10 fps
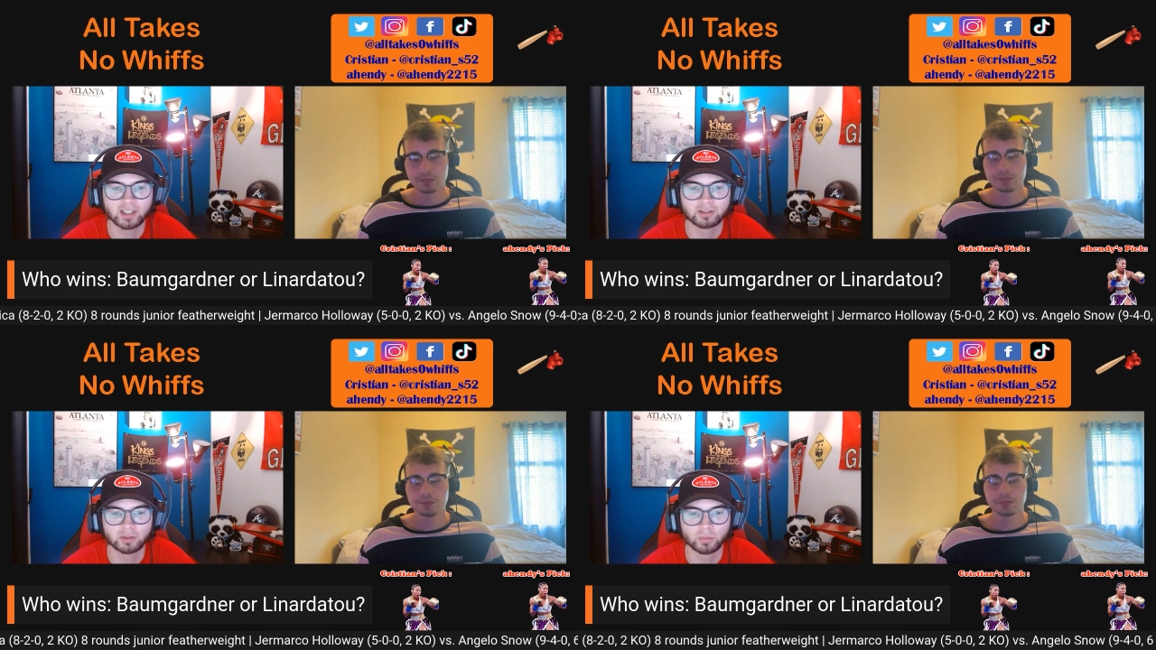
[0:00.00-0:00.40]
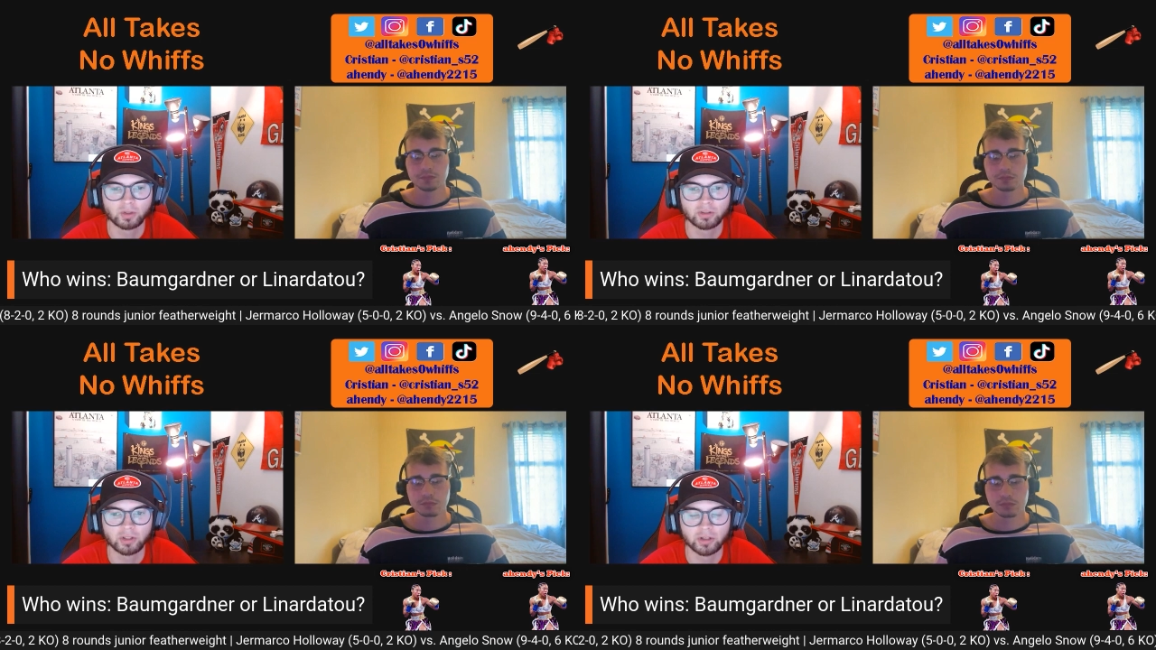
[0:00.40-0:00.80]
Speaker 1: at the
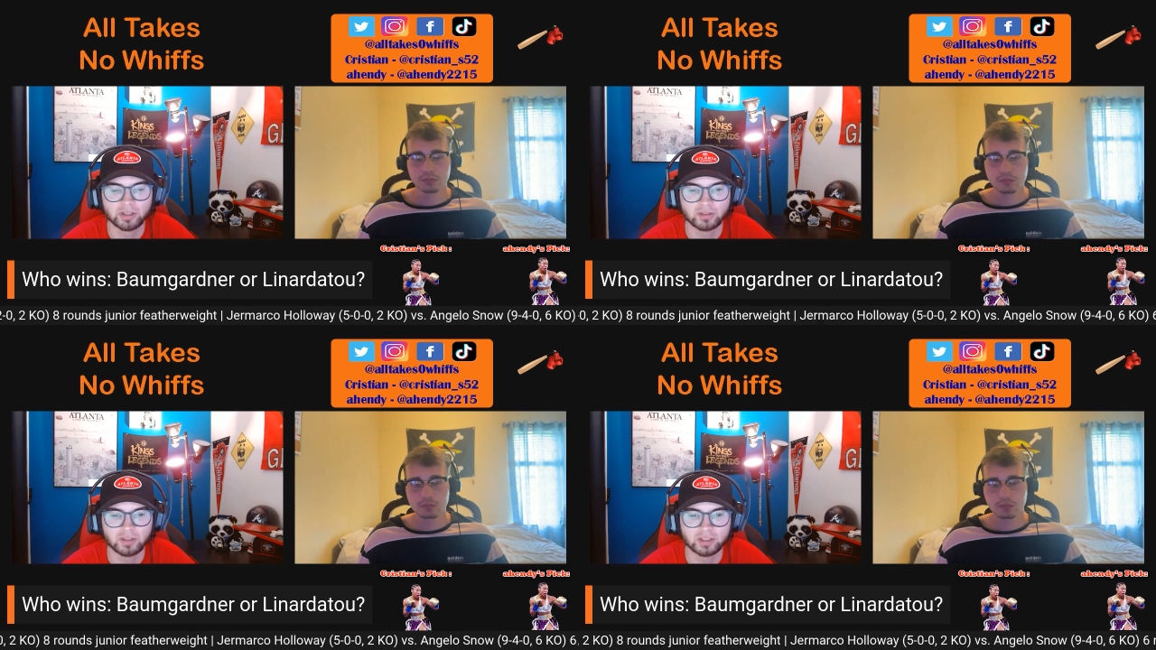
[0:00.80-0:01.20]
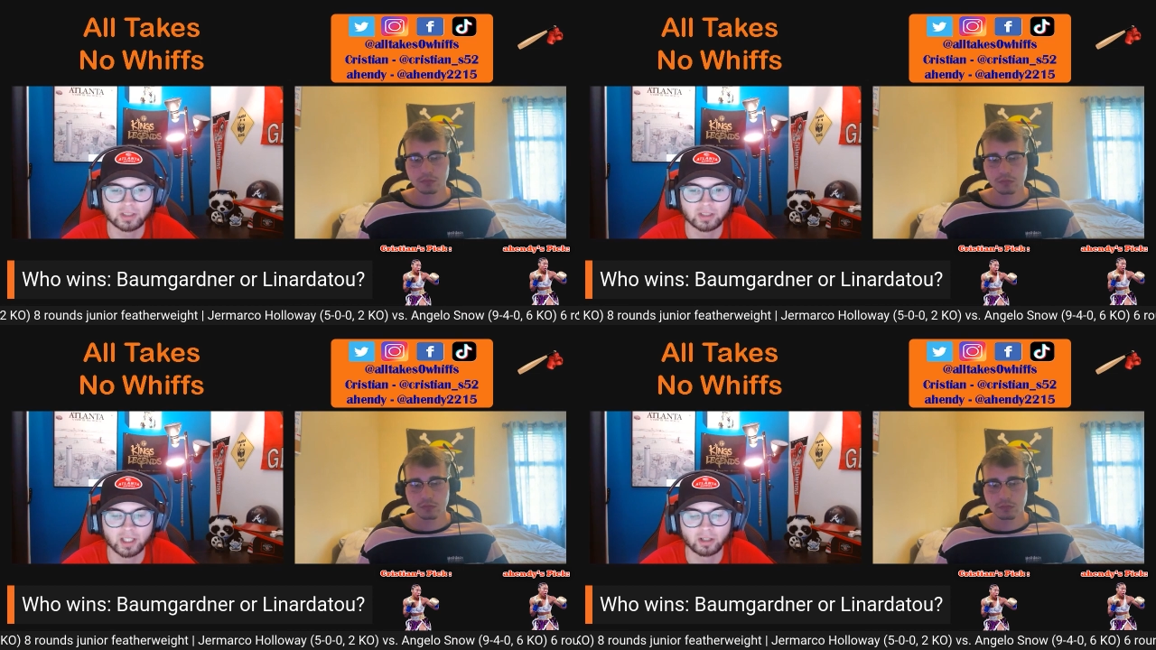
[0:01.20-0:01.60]
one thirty
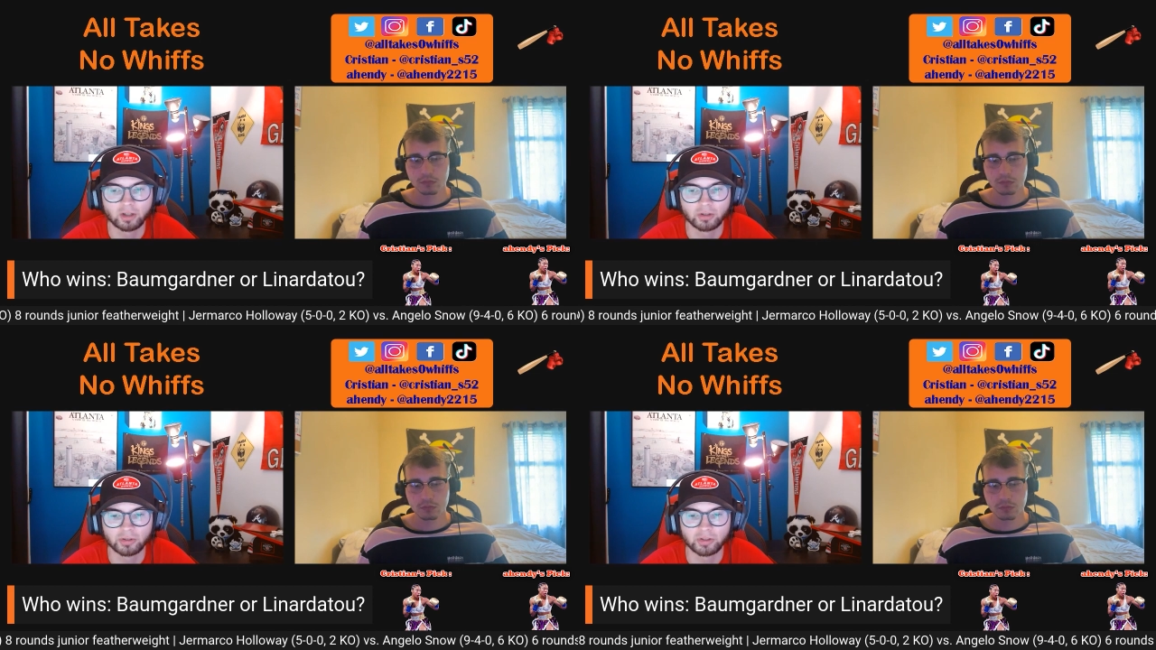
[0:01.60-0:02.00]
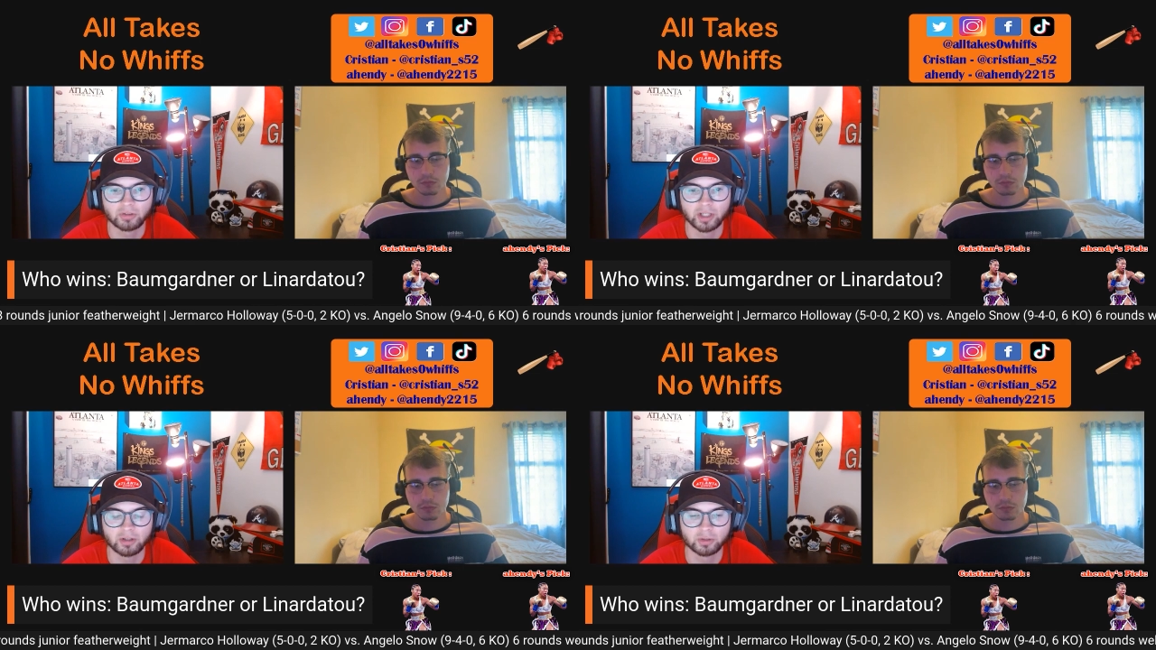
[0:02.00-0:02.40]
division at all in her career.